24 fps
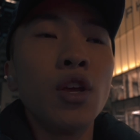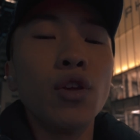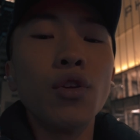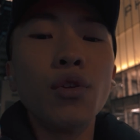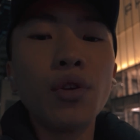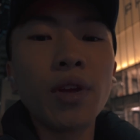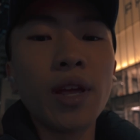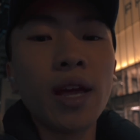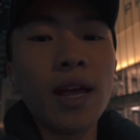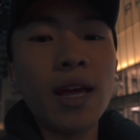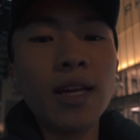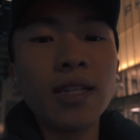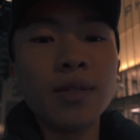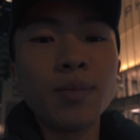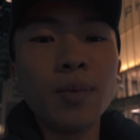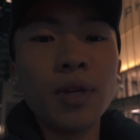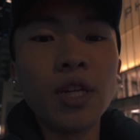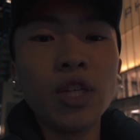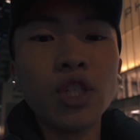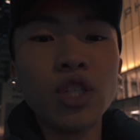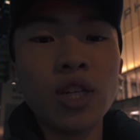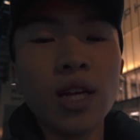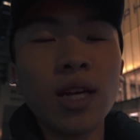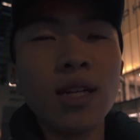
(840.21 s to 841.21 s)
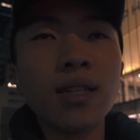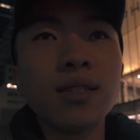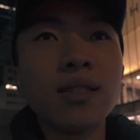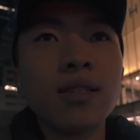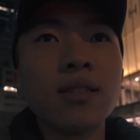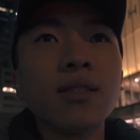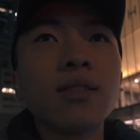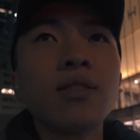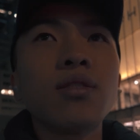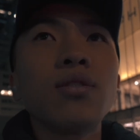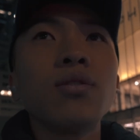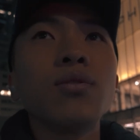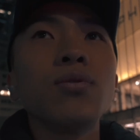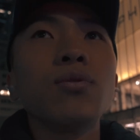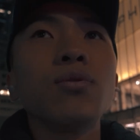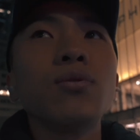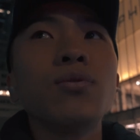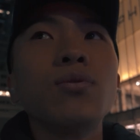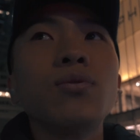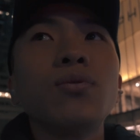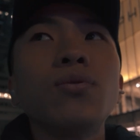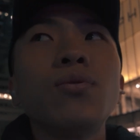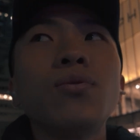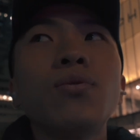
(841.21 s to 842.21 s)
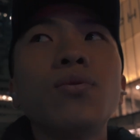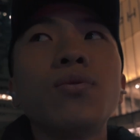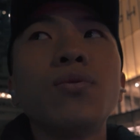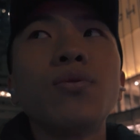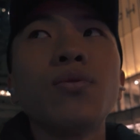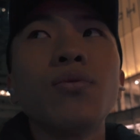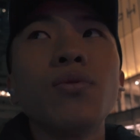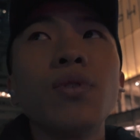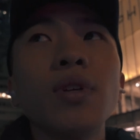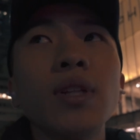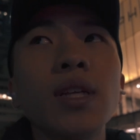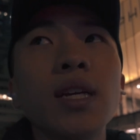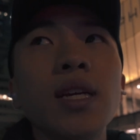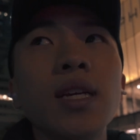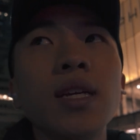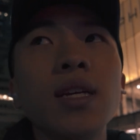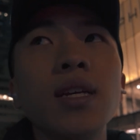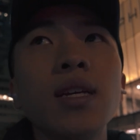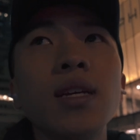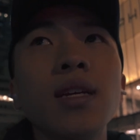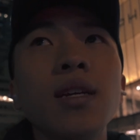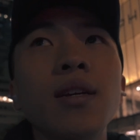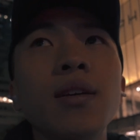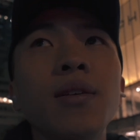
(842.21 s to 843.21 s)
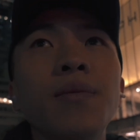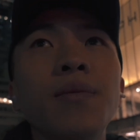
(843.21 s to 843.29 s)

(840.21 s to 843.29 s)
you don't get as many chances to really